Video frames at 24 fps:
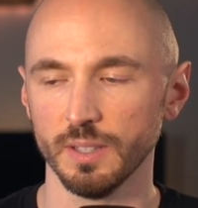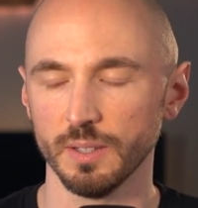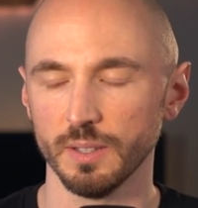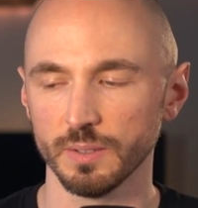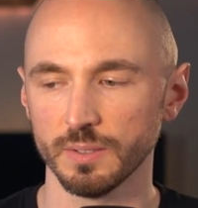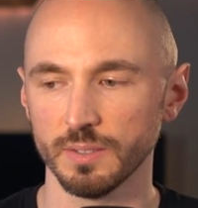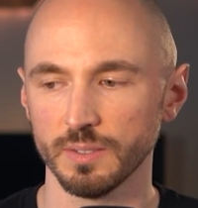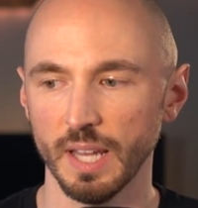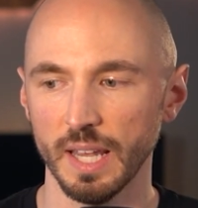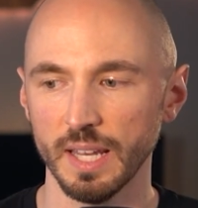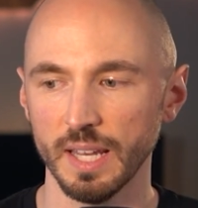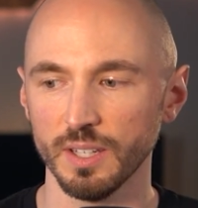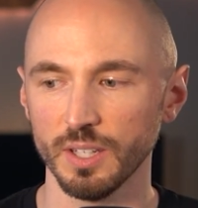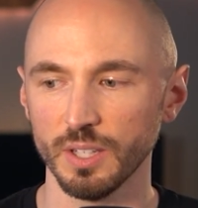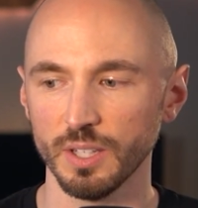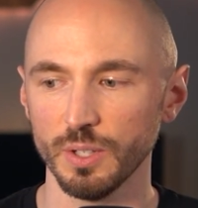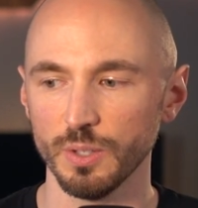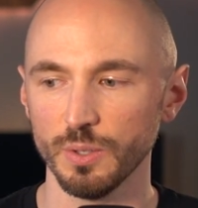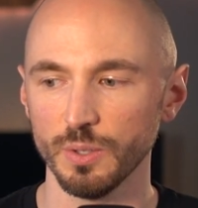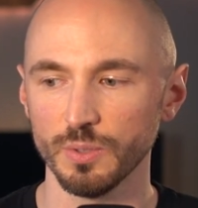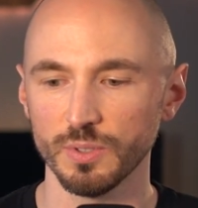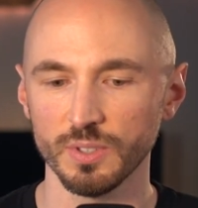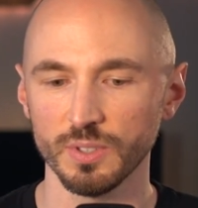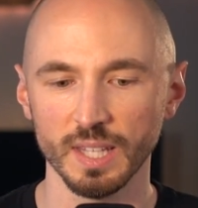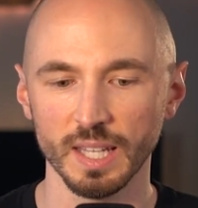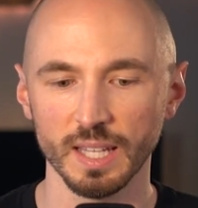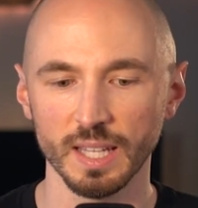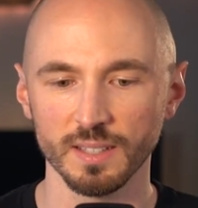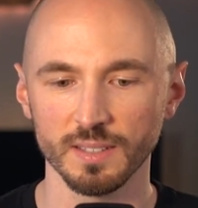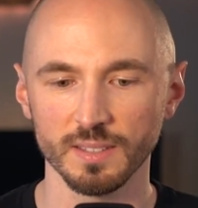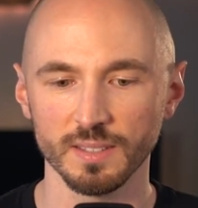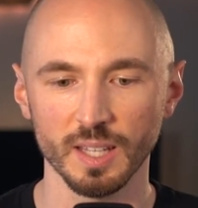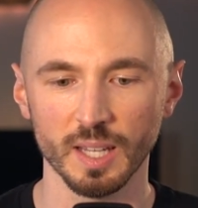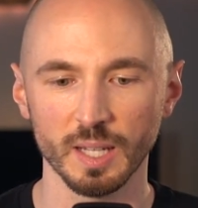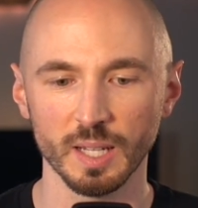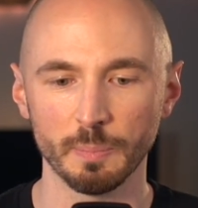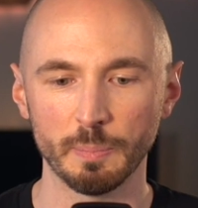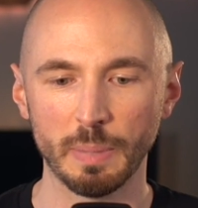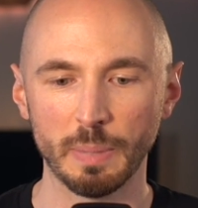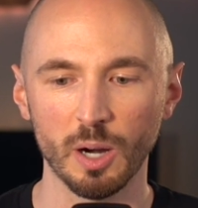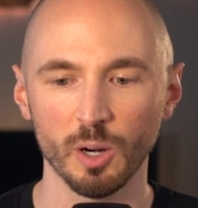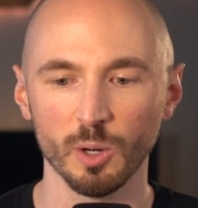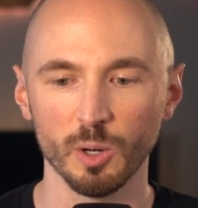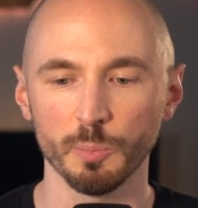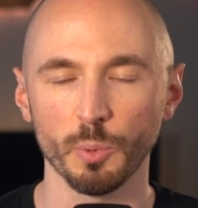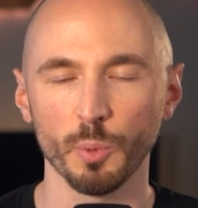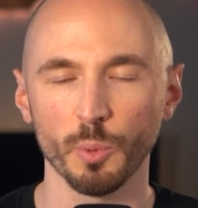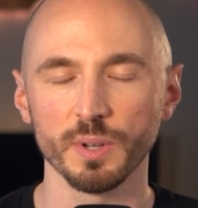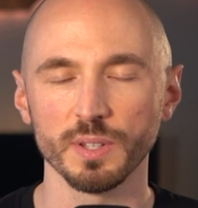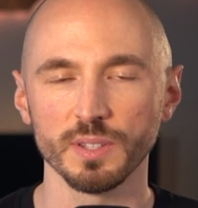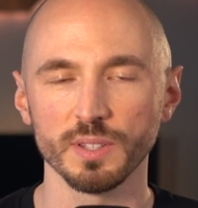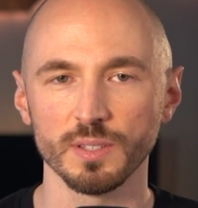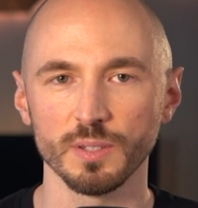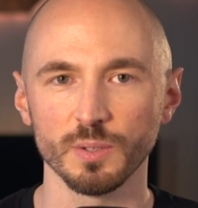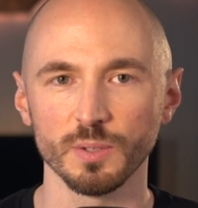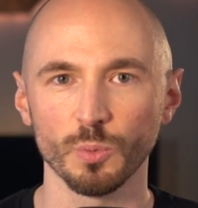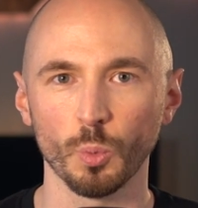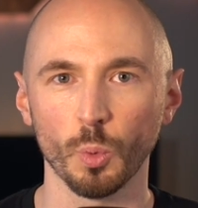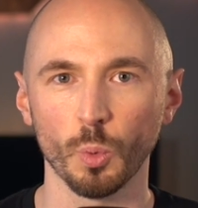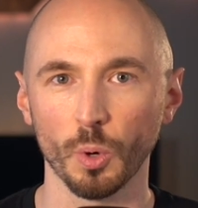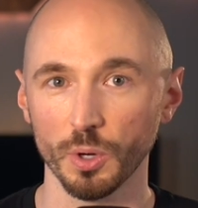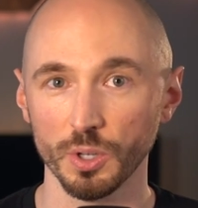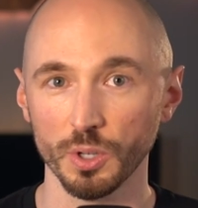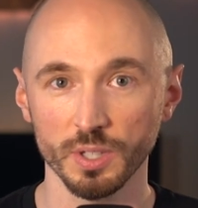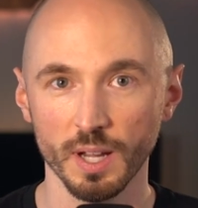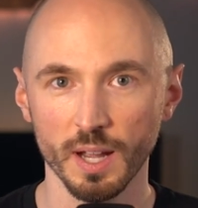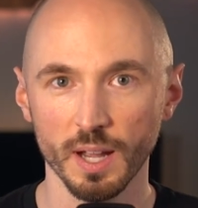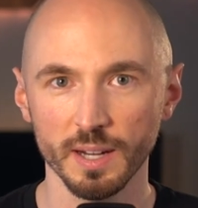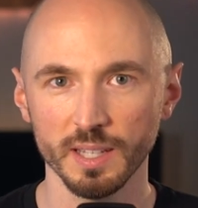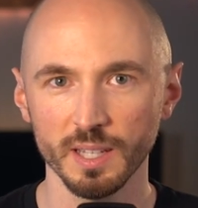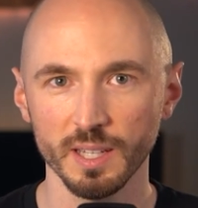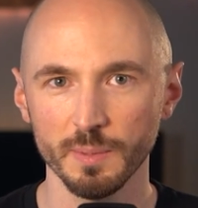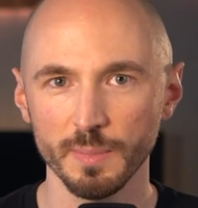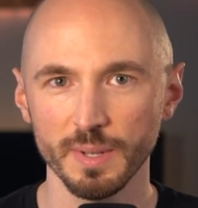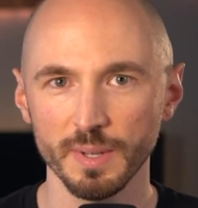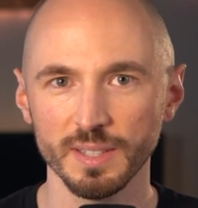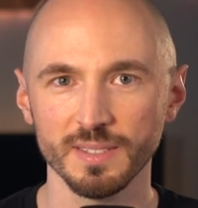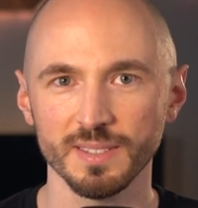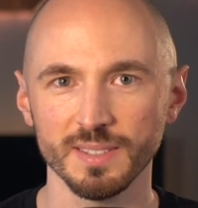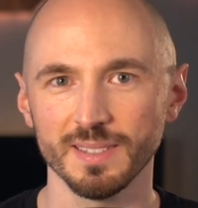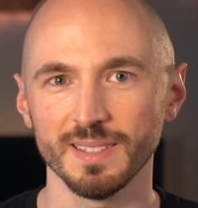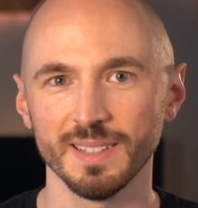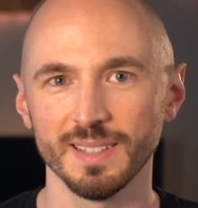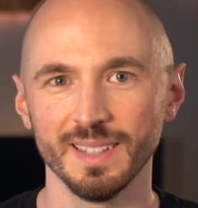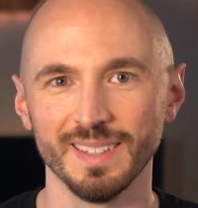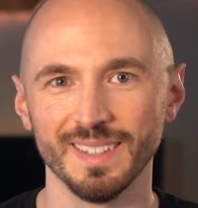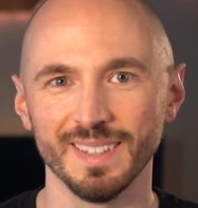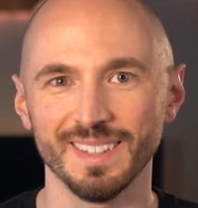tend to use things like PowerPoints and Word documents